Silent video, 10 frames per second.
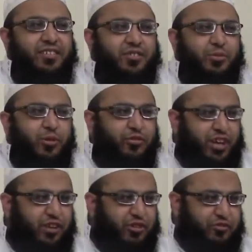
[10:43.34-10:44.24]

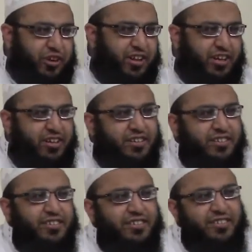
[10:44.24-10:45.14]
Moving even further,
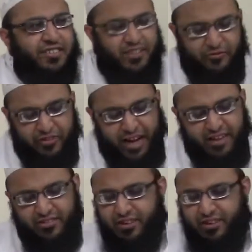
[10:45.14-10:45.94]
the facts